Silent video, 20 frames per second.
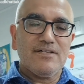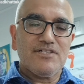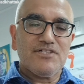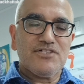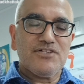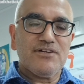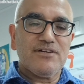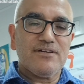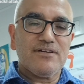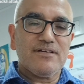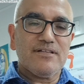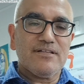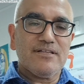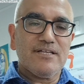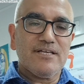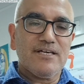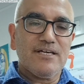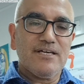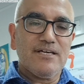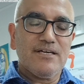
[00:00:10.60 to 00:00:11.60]
children,
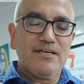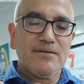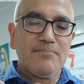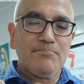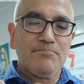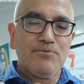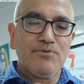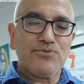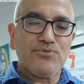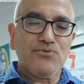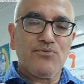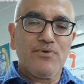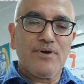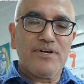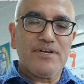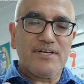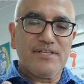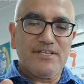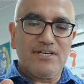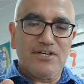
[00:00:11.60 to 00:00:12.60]
they put
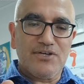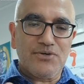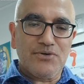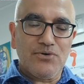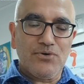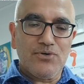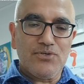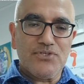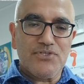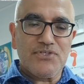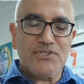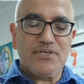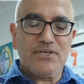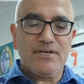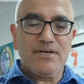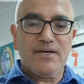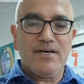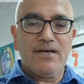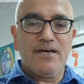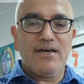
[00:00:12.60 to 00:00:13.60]
weight on their toes
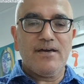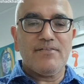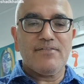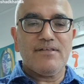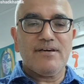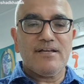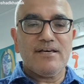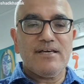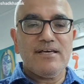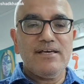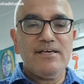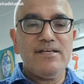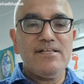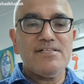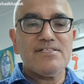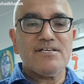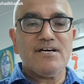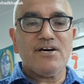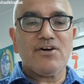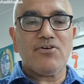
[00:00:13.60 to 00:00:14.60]
and their
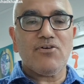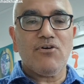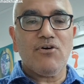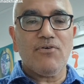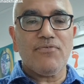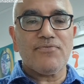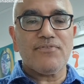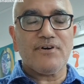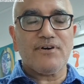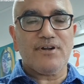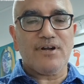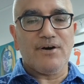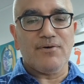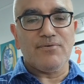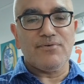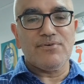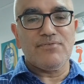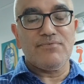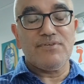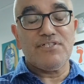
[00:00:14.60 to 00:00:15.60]
heels are off the
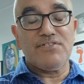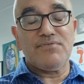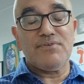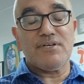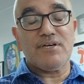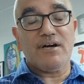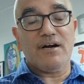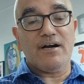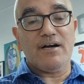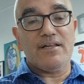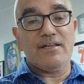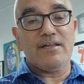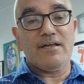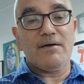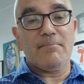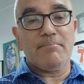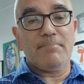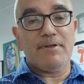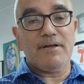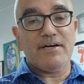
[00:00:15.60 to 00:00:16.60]
ground, which we call
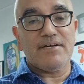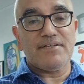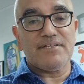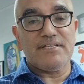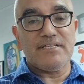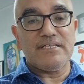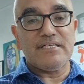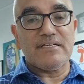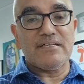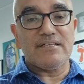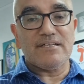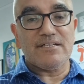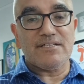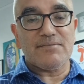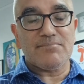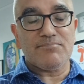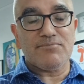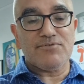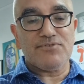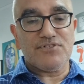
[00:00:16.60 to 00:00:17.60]

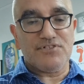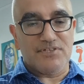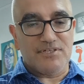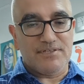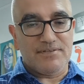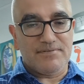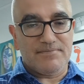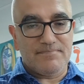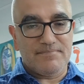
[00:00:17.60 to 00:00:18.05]
plantigrade position.